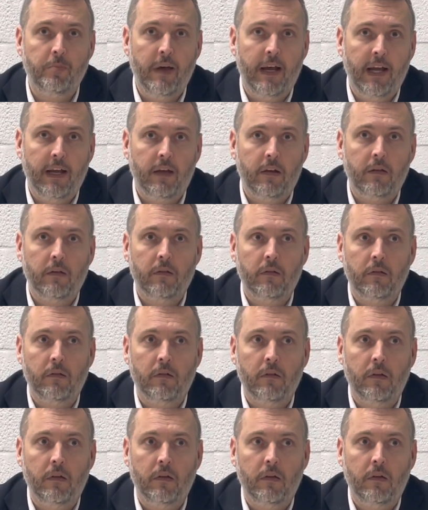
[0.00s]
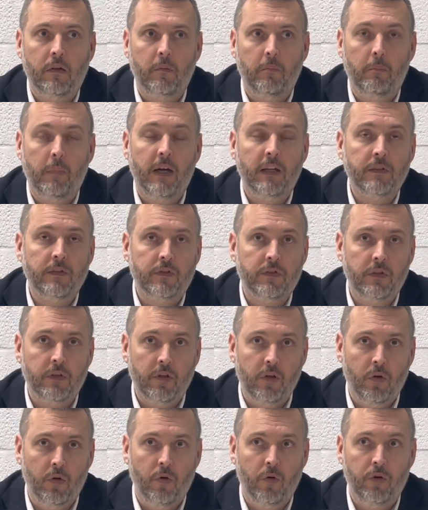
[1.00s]
back months
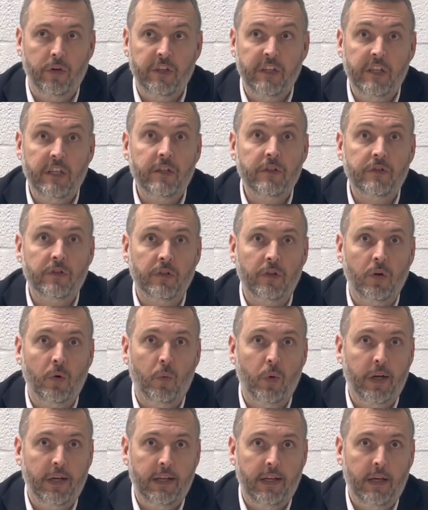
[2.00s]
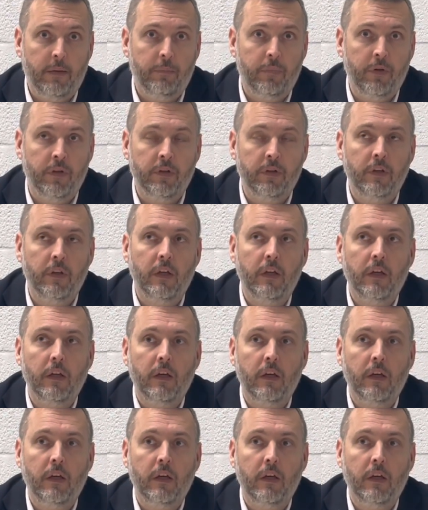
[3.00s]
ago or years ago what happened,